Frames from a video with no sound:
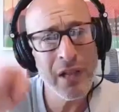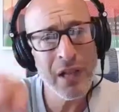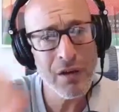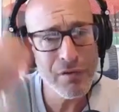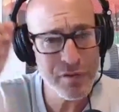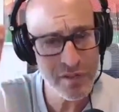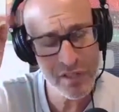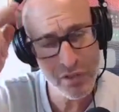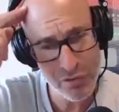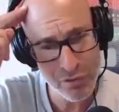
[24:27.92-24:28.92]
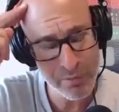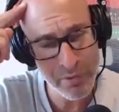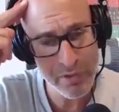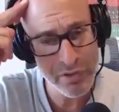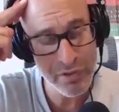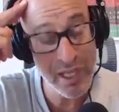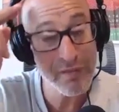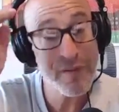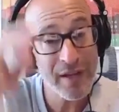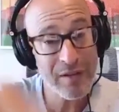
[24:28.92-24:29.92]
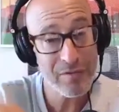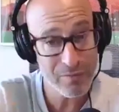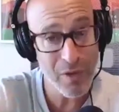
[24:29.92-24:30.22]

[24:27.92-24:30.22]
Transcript: uh, love to see you do a book, Judy. In fact,